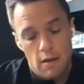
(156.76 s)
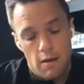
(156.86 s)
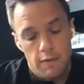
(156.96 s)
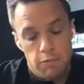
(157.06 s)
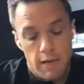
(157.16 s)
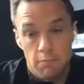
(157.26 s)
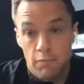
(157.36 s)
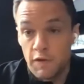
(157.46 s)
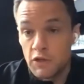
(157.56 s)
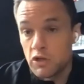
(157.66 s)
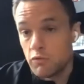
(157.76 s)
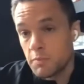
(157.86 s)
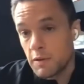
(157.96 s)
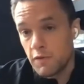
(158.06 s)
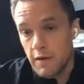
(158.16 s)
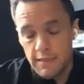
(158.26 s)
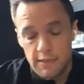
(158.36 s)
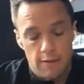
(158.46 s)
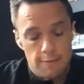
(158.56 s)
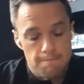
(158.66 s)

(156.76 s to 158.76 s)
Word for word: I was playing provincial rugby for Leinster.